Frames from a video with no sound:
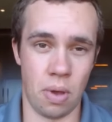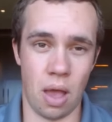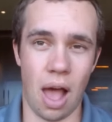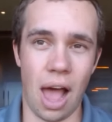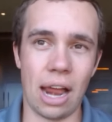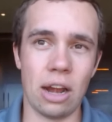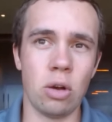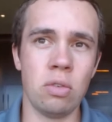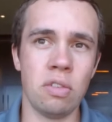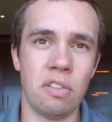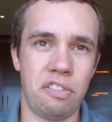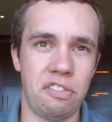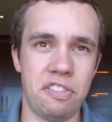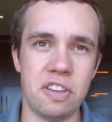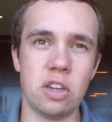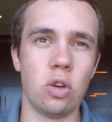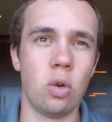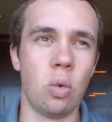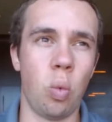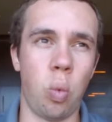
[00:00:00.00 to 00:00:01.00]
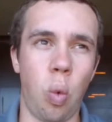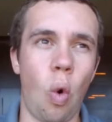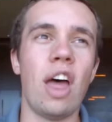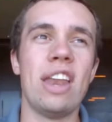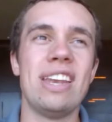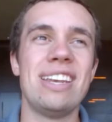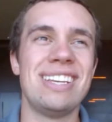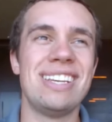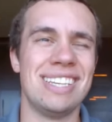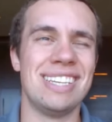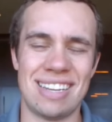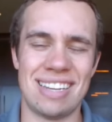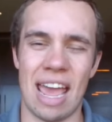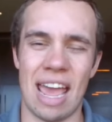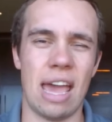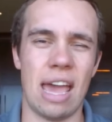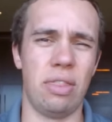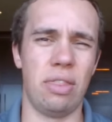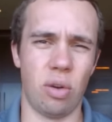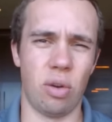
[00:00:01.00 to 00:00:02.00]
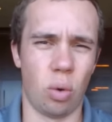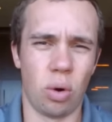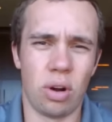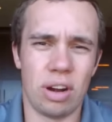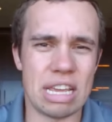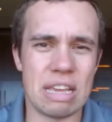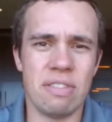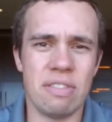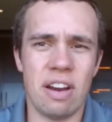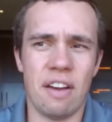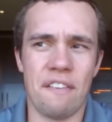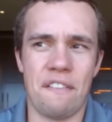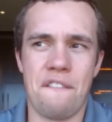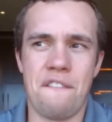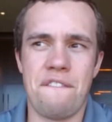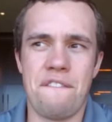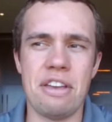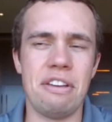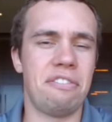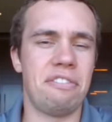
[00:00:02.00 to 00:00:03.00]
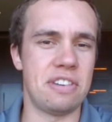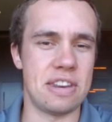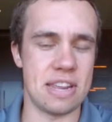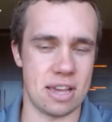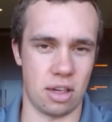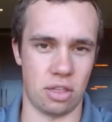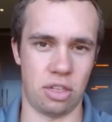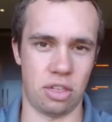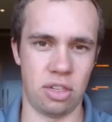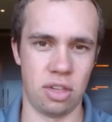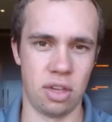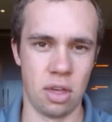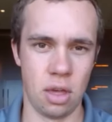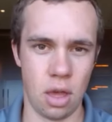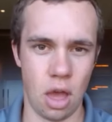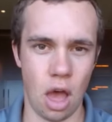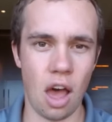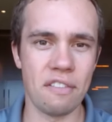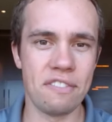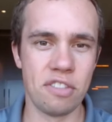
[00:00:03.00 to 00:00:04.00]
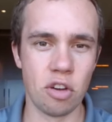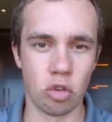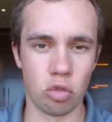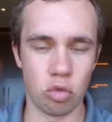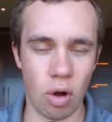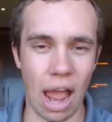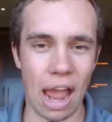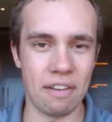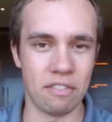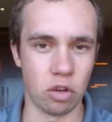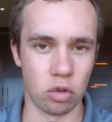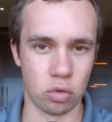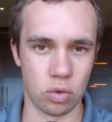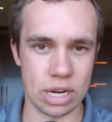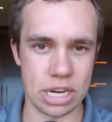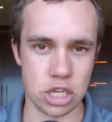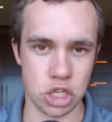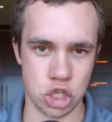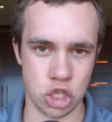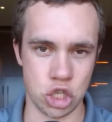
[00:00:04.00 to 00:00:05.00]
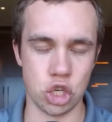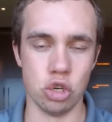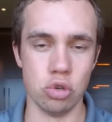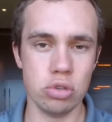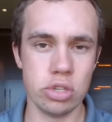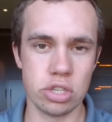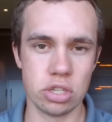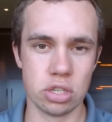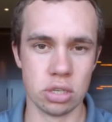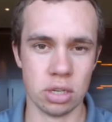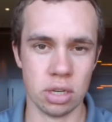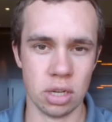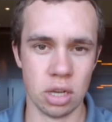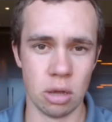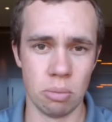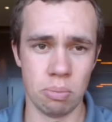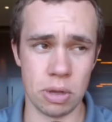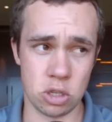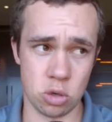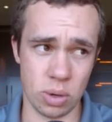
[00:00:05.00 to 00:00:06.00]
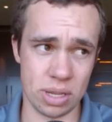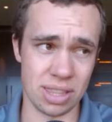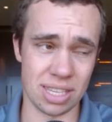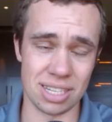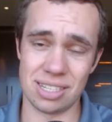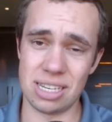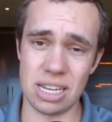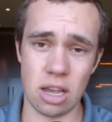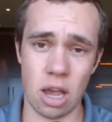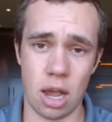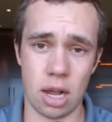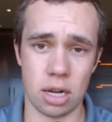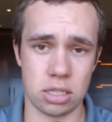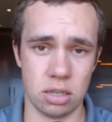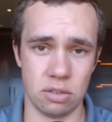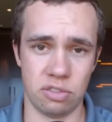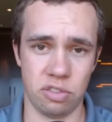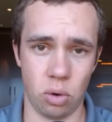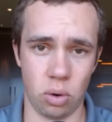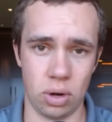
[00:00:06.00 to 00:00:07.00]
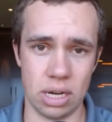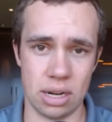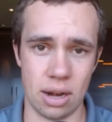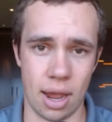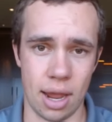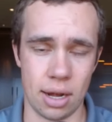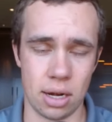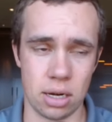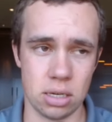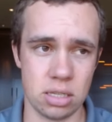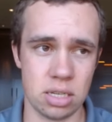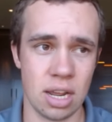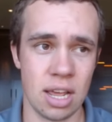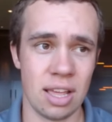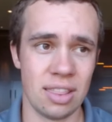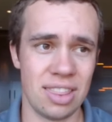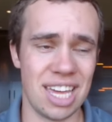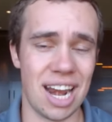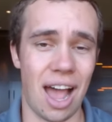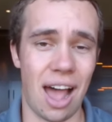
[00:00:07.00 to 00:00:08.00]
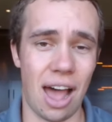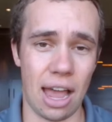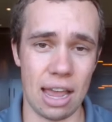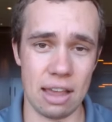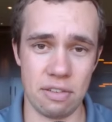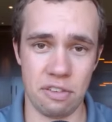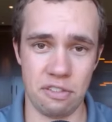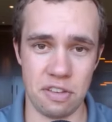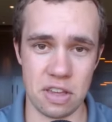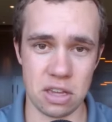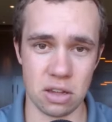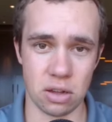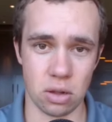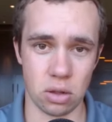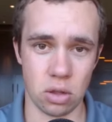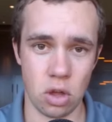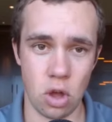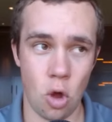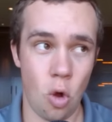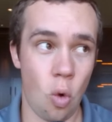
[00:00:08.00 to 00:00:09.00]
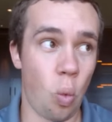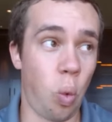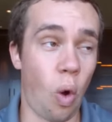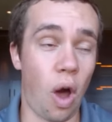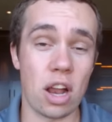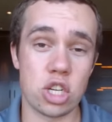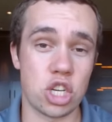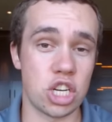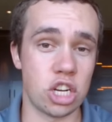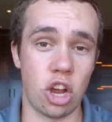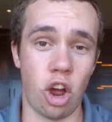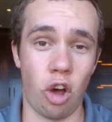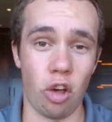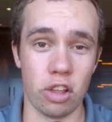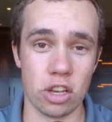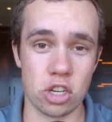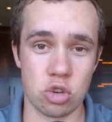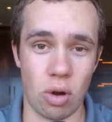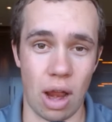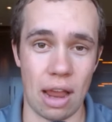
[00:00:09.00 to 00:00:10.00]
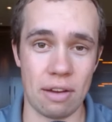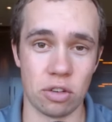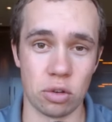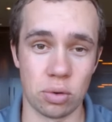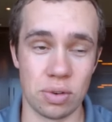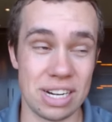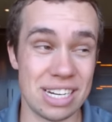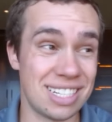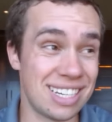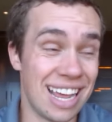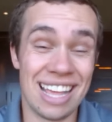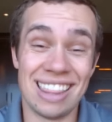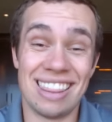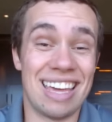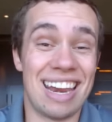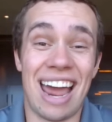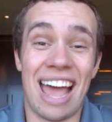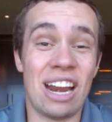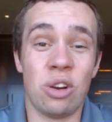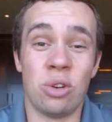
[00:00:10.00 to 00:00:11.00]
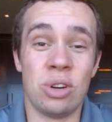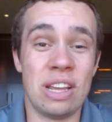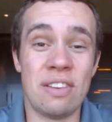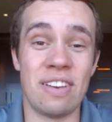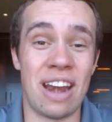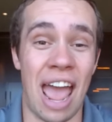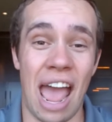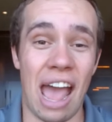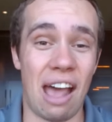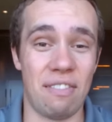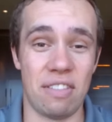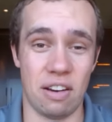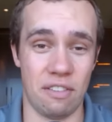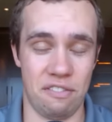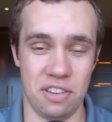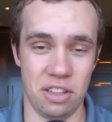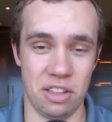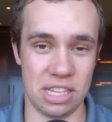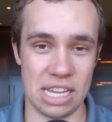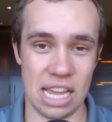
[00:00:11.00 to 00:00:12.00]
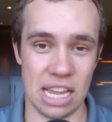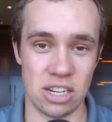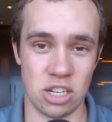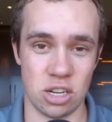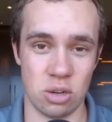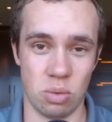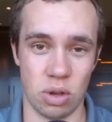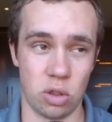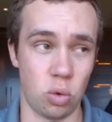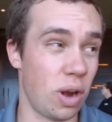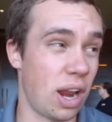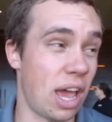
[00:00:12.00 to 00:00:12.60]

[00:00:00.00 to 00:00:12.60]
I don't feel one-tenth or even a fiftieth of the rivalry juice between the Seahawks and forty-niners that I feel watching college rivalries that I don't even have an affiliation with.